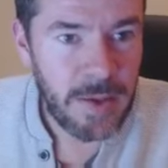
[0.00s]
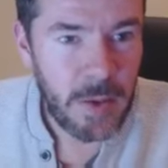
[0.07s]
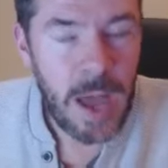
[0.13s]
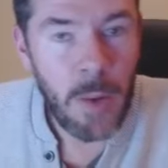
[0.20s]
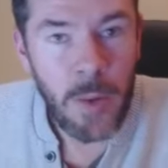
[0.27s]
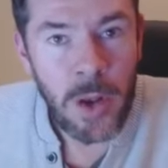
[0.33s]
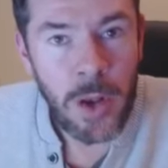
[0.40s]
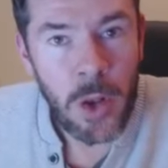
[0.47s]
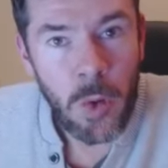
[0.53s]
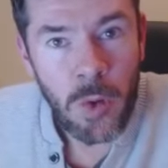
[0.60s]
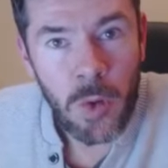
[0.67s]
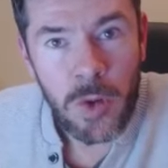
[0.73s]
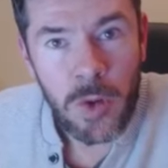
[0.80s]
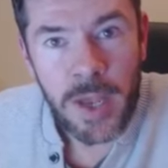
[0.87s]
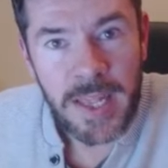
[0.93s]
Now we're no
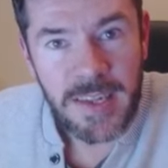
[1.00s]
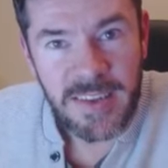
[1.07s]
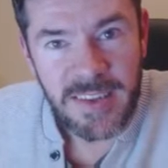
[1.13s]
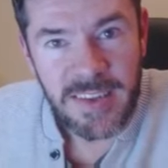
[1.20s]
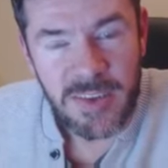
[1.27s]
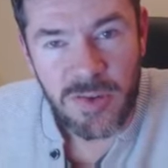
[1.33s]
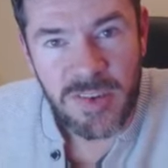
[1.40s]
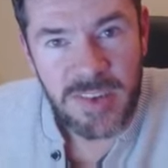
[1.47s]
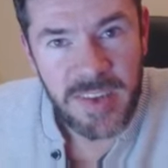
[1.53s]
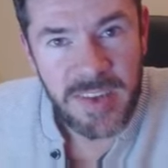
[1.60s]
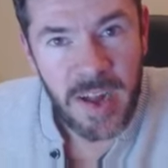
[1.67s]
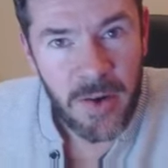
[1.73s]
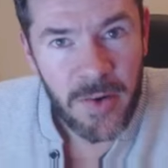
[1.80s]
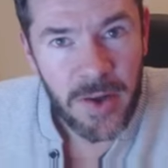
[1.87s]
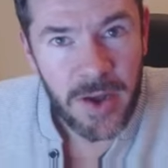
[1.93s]
longer in
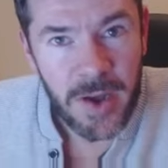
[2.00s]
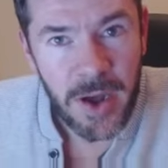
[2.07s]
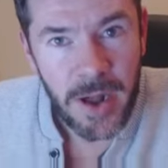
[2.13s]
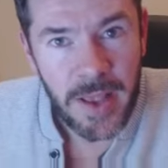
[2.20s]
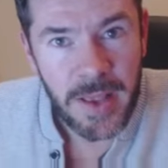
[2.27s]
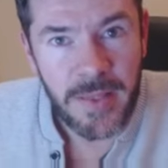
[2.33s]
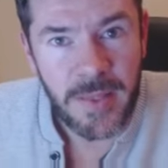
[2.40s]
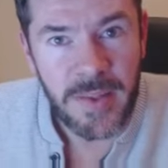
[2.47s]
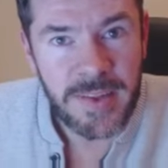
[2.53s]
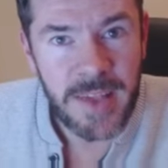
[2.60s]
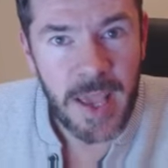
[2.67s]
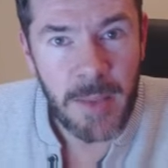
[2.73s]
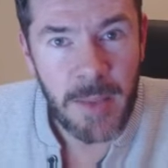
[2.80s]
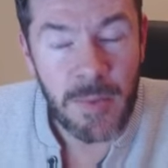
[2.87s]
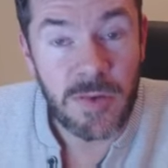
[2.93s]
Sosaria in this
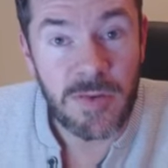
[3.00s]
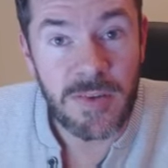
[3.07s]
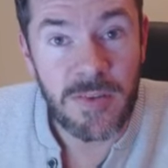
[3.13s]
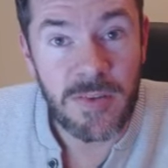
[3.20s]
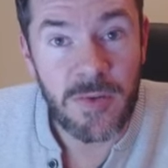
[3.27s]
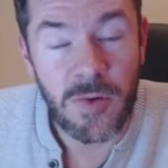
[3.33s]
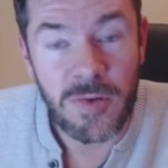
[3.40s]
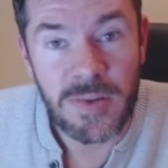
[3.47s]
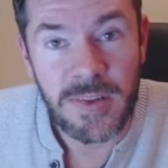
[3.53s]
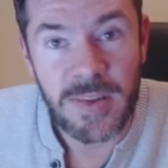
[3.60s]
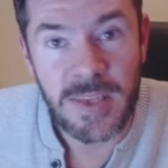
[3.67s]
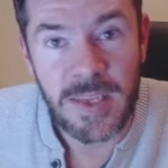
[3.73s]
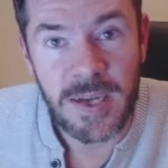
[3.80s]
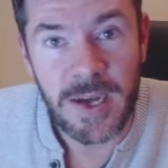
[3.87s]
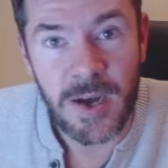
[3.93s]
game, which was of course
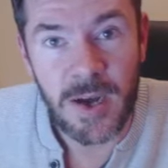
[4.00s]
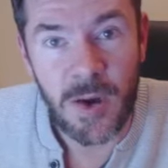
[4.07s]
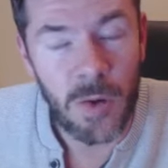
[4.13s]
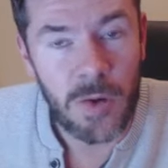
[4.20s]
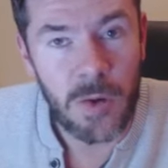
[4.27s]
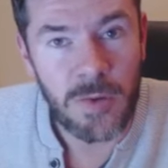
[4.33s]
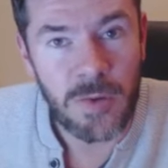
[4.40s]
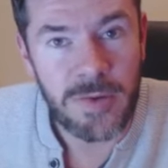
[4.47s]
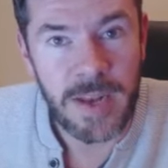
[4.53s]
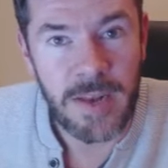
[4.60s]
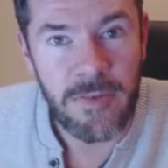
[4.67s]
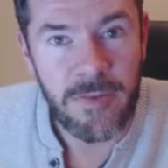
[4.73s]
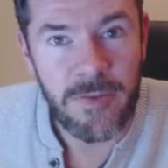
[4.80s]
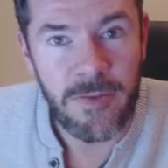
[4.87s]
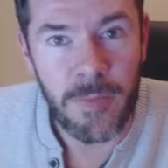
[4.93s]
the
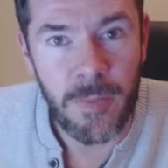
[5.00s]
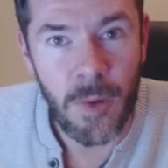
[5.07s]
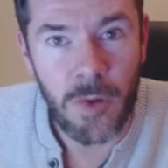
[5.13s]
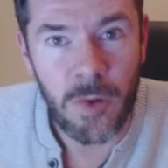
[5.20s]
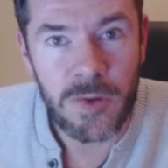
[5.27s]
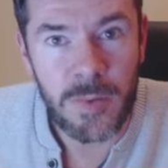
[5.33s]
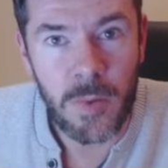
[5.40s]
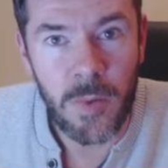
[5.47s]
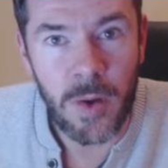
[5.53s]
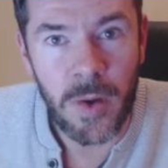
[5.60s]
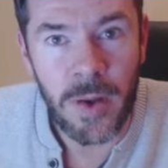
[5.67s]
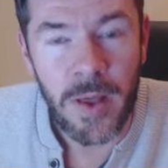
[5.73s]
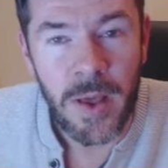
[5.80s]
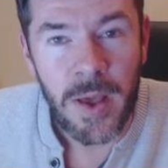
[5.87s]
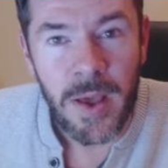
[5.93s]
continent from Ultima 1.